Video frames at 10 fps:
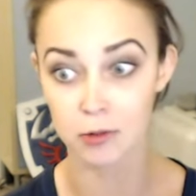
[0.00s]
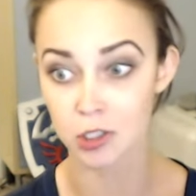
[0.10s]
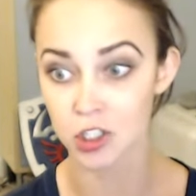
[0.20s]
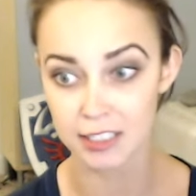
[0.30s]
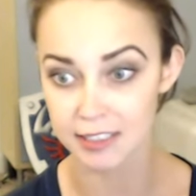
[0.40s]
which
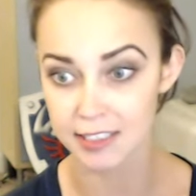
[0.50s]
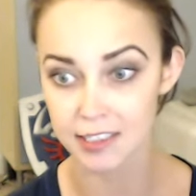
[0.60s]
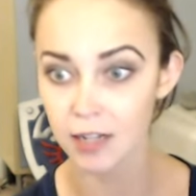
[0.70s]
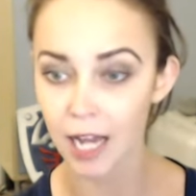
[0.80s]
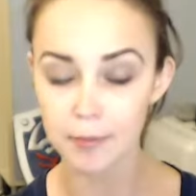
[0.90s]
is,
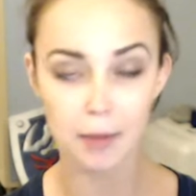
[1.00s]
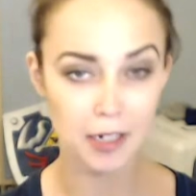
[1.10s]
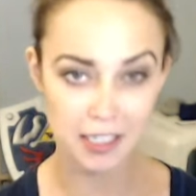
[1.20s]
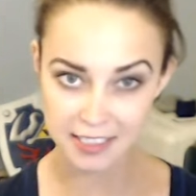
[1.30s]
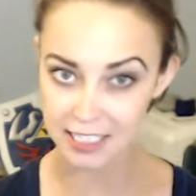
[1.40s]
I'm not
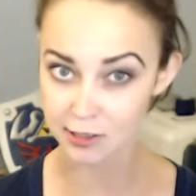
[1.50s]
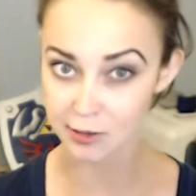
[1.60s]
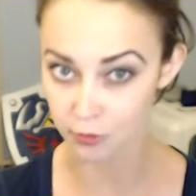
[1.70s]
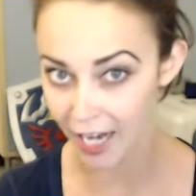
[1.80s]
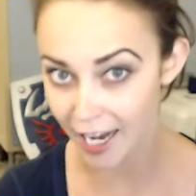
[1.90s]
going to say it's
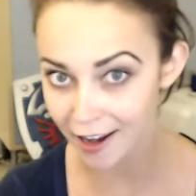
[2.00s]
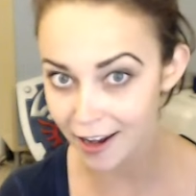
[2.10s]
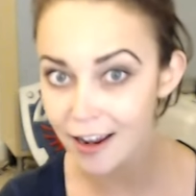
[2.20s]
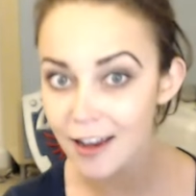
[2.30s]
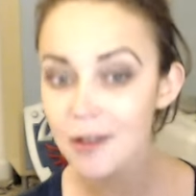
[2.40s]
rare,